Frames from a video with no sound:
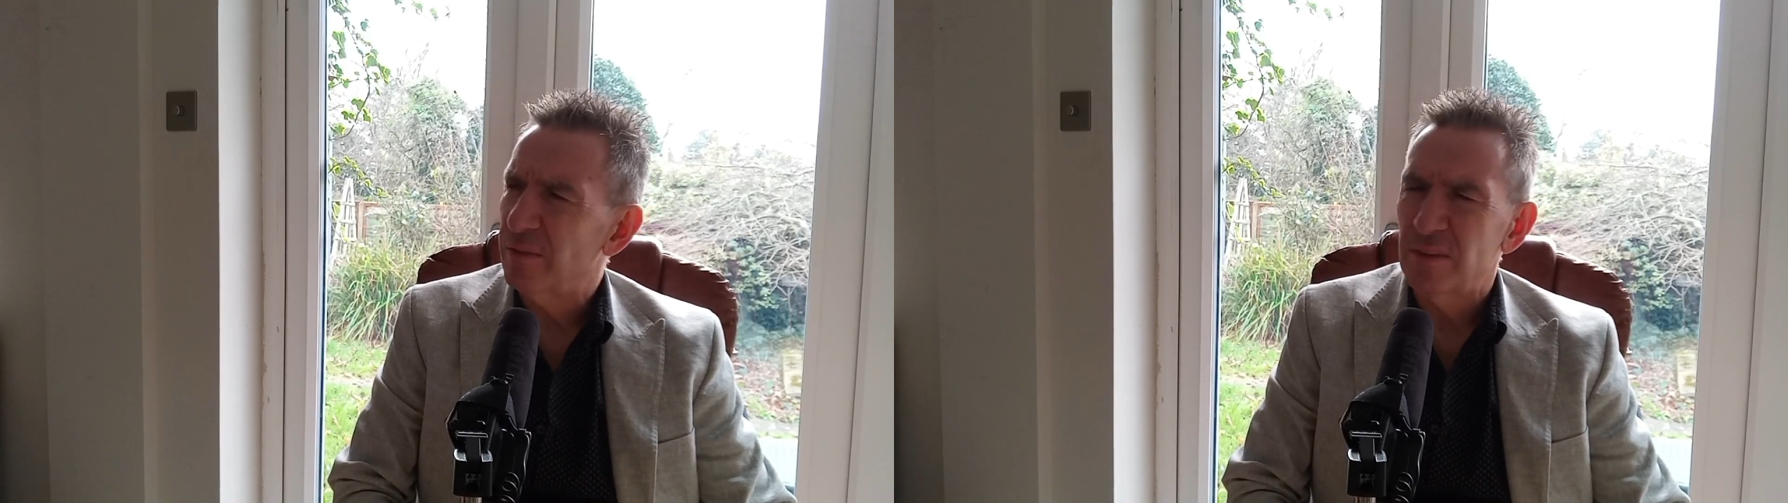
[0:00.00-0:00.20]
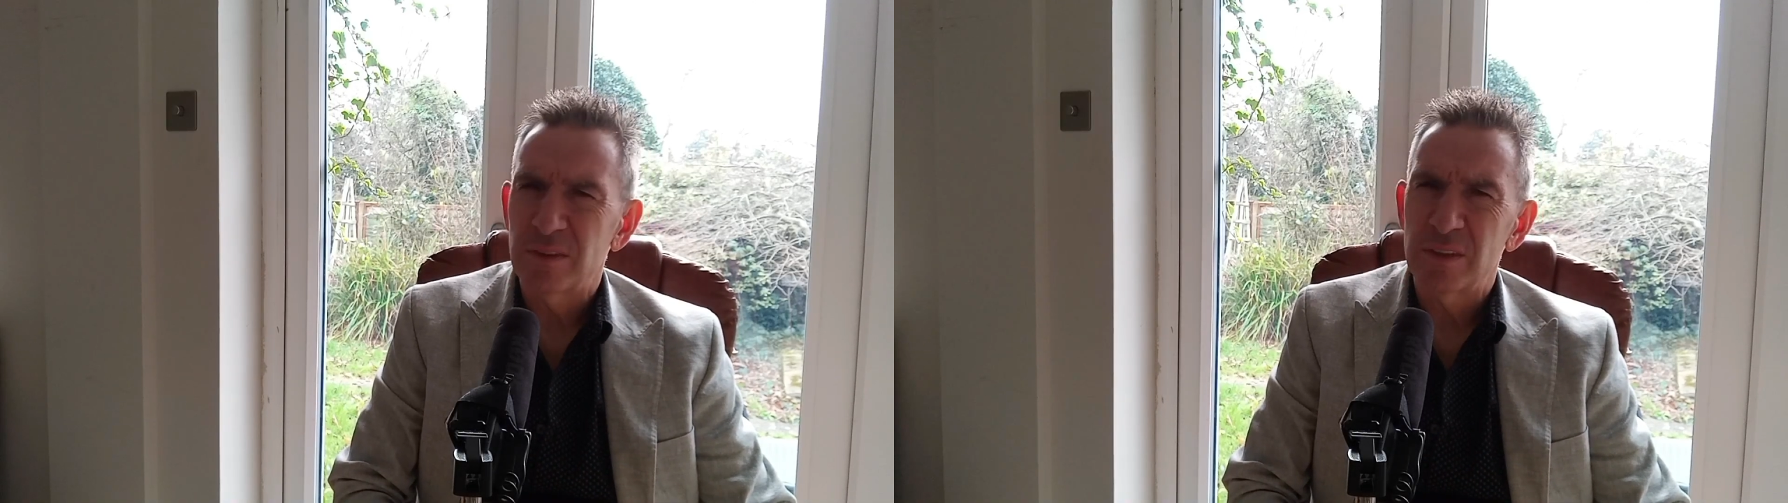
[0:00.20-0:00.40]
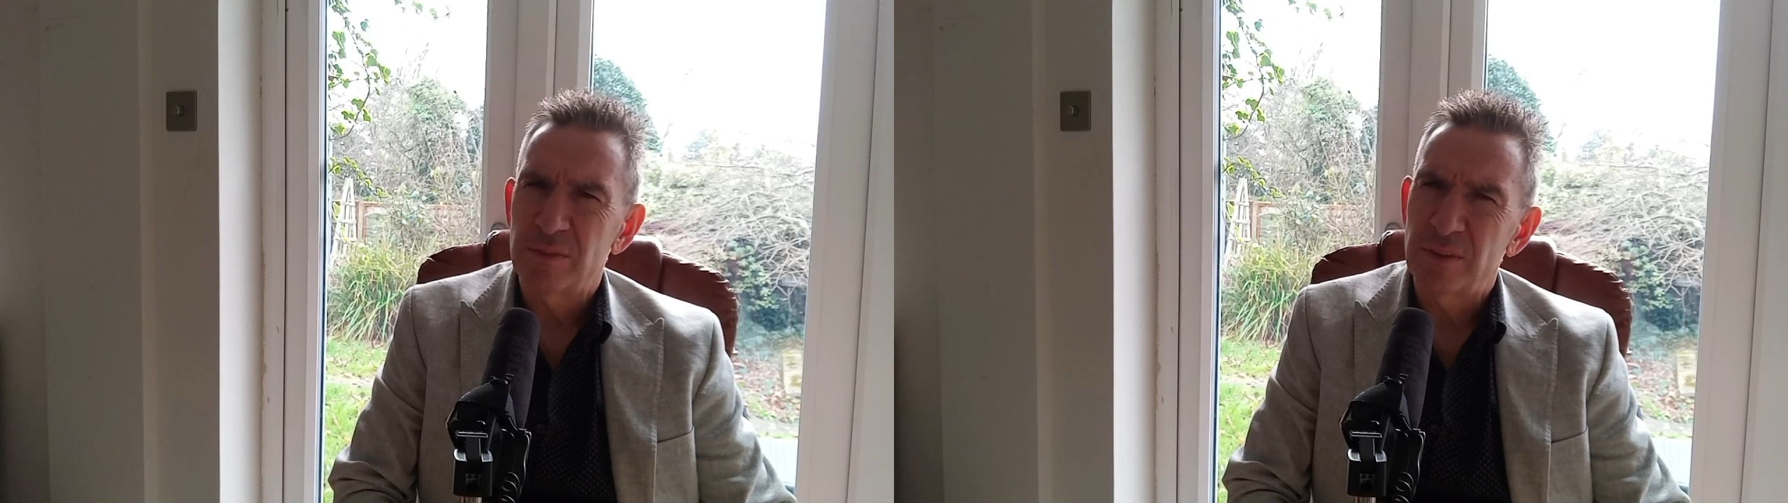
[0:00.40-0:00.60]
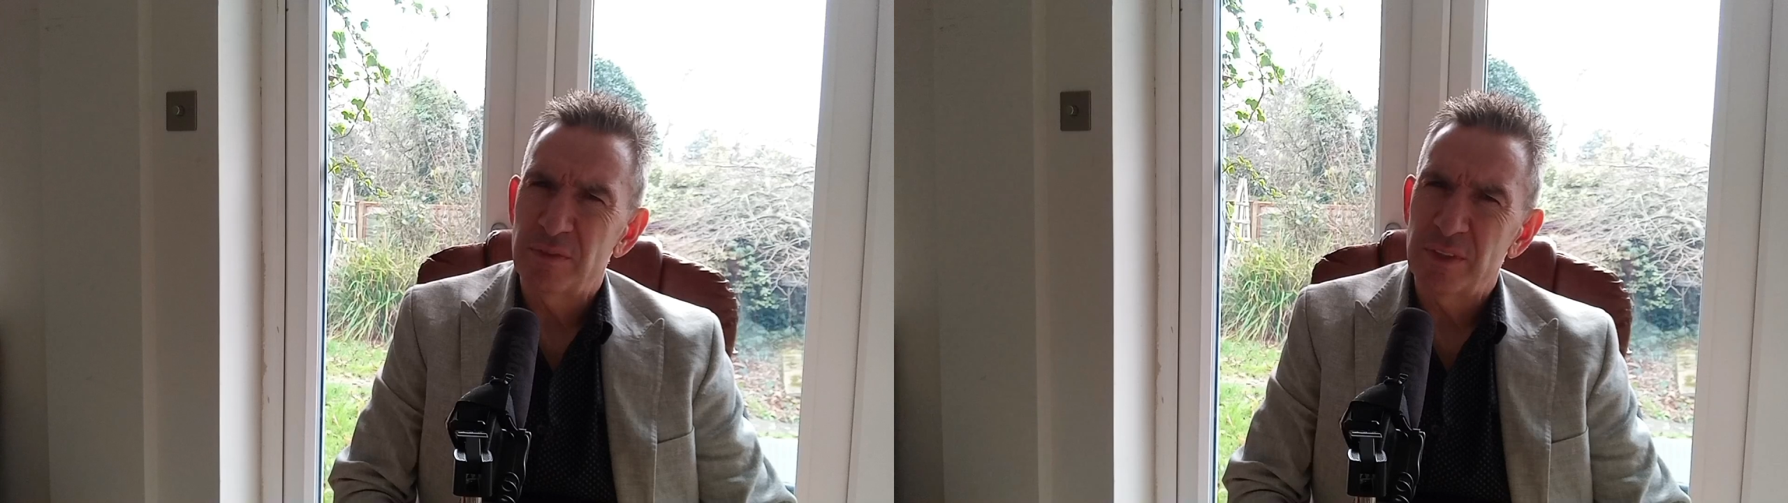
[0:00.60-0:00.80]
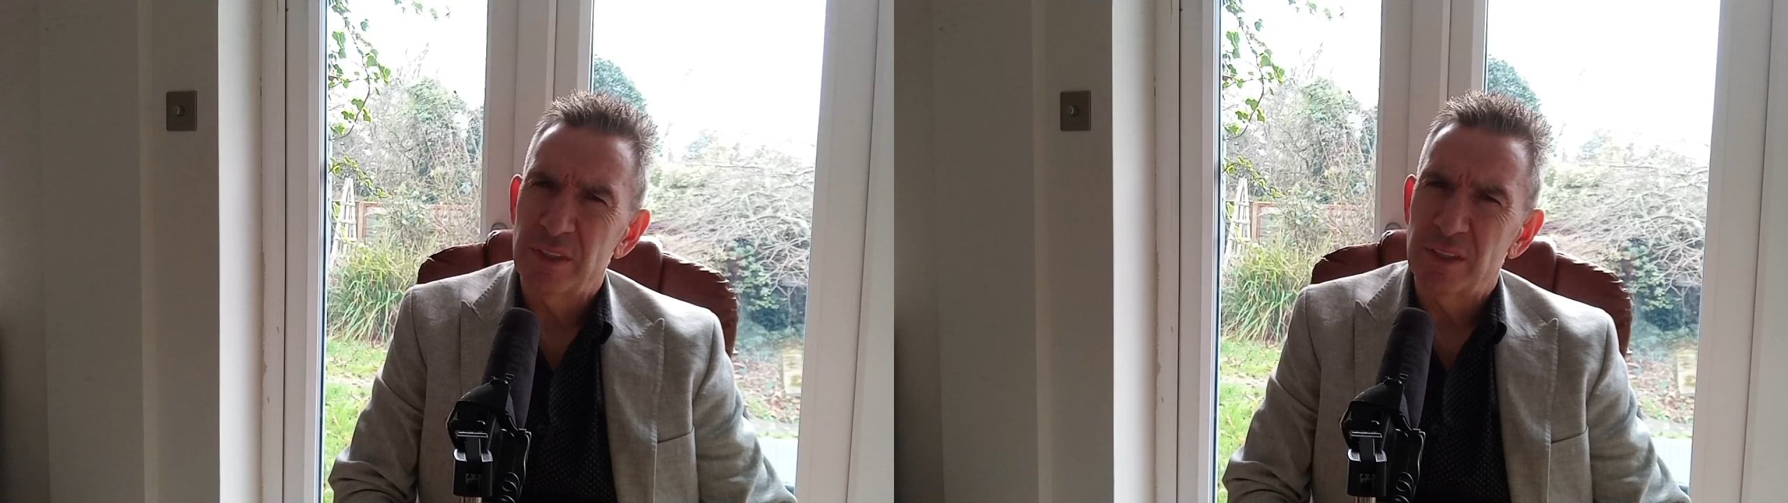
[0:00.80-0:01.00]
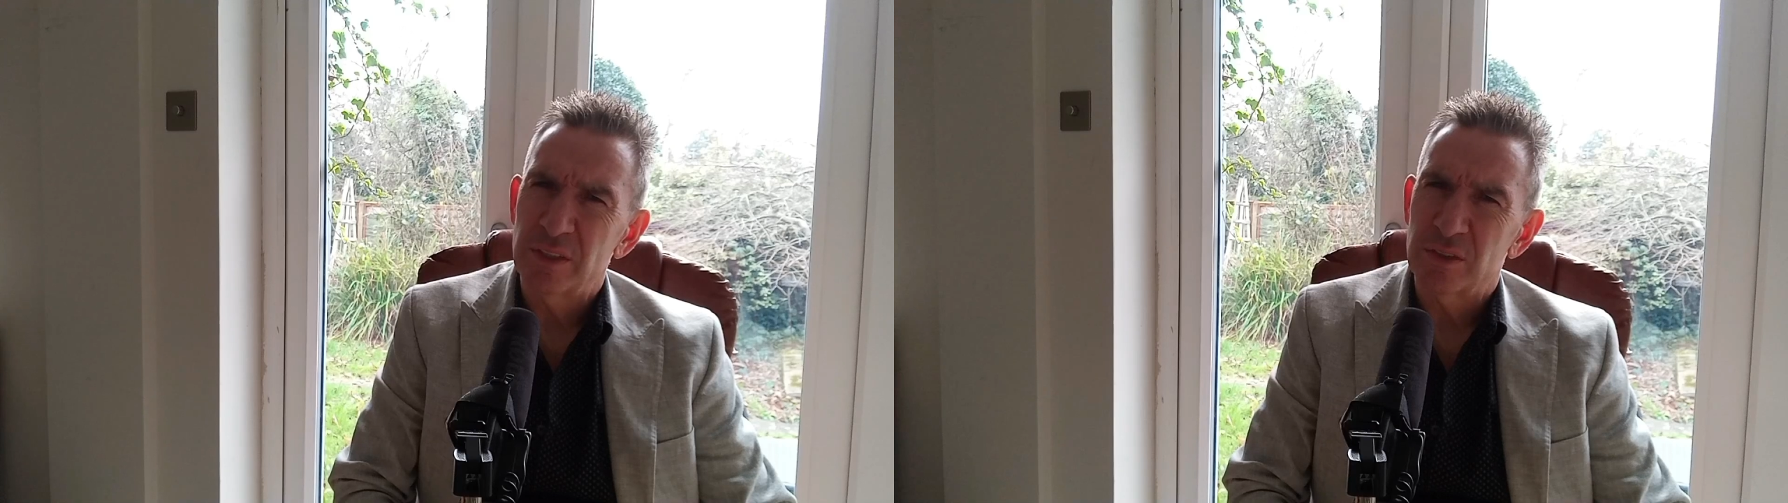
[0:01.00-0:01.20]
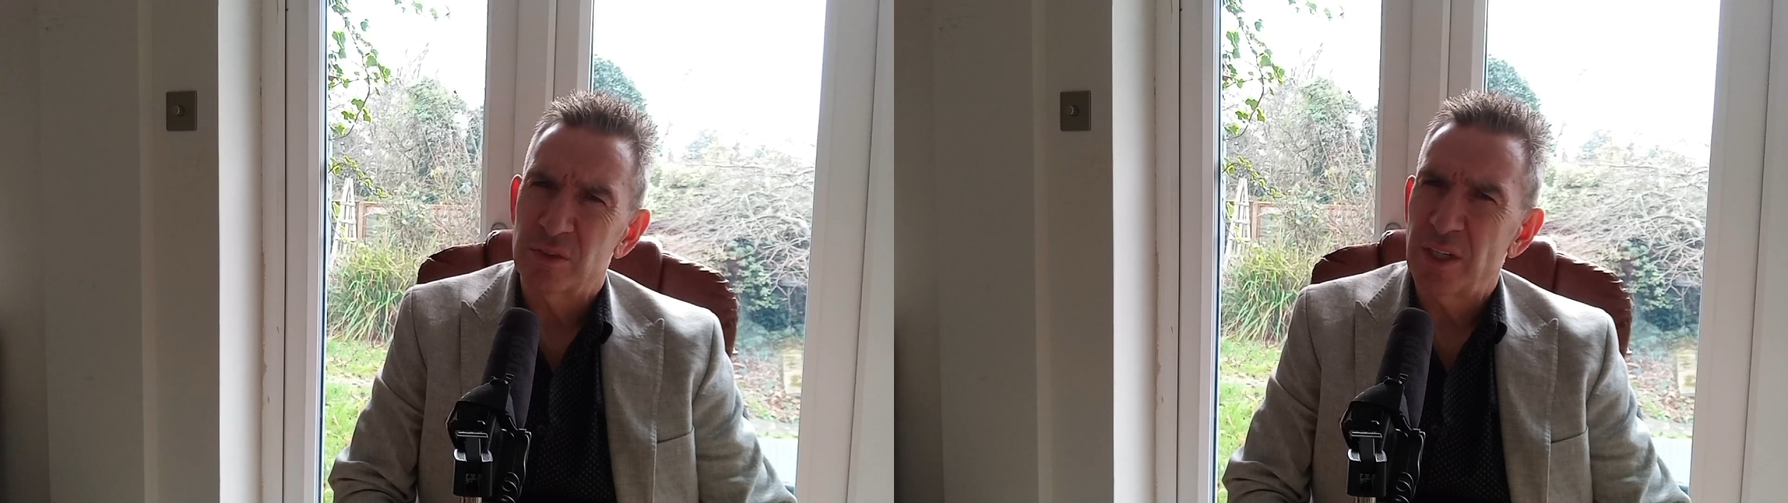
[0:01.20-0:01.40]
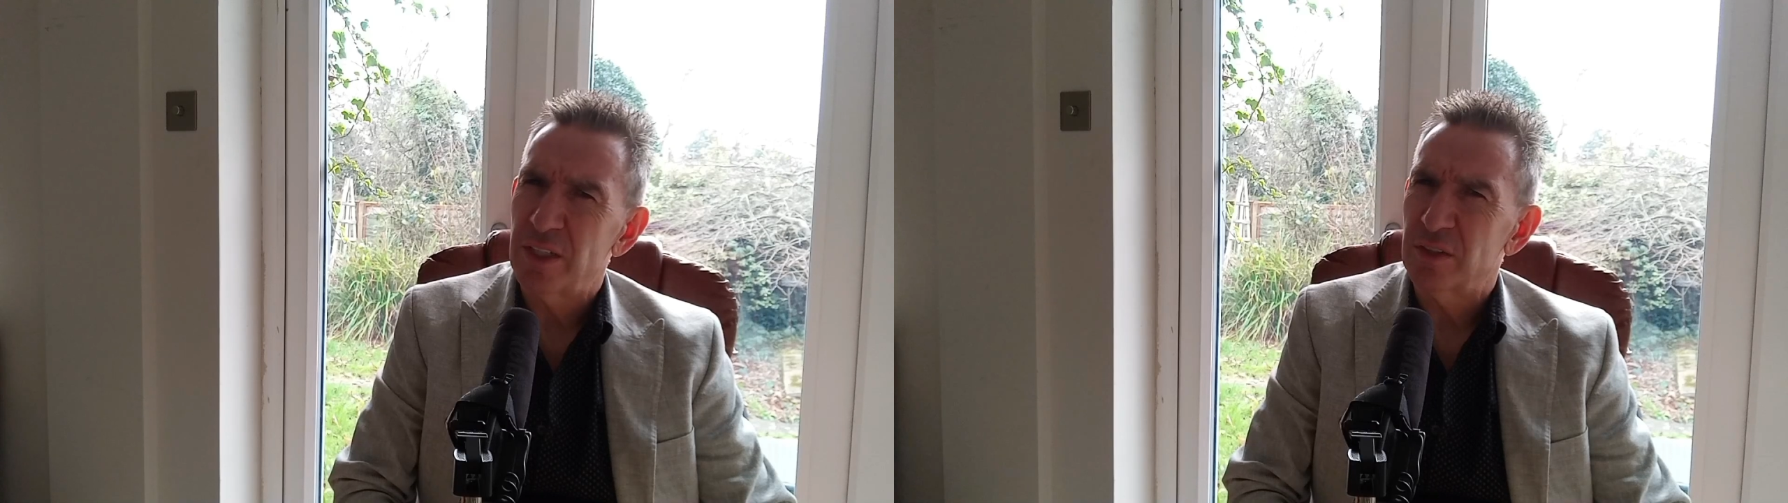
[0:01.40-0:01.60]
was it 15-year
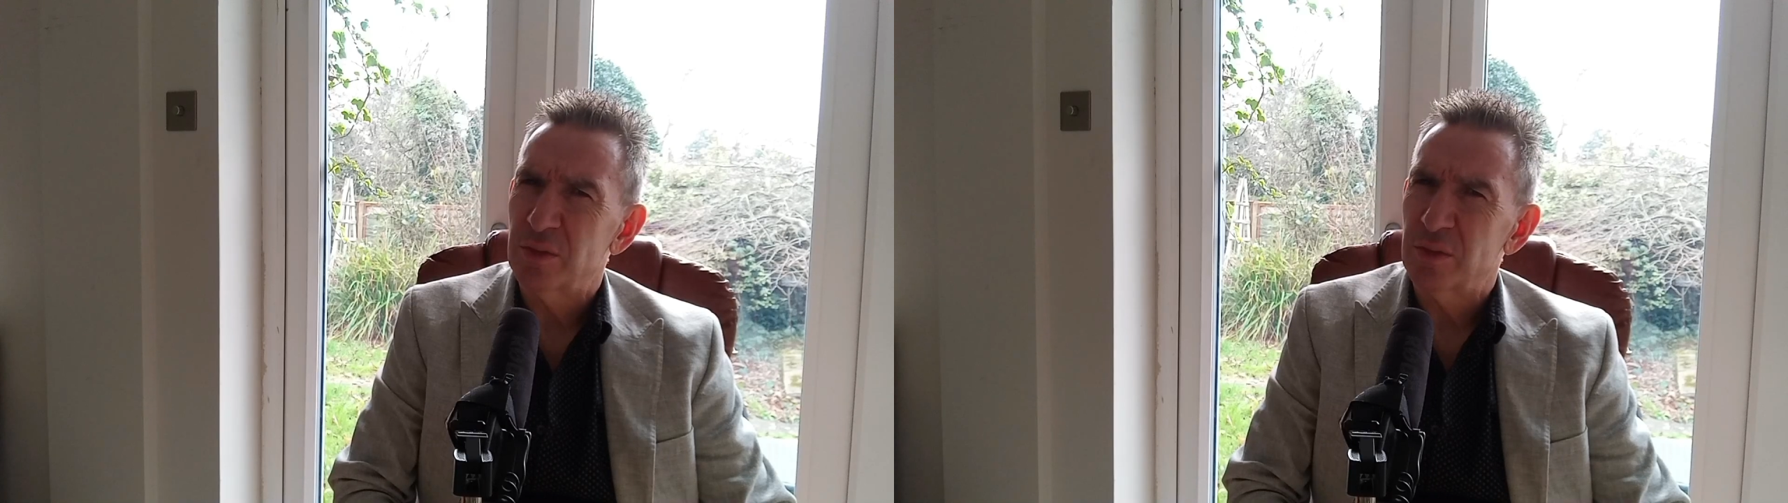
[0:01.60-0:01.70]
stretch,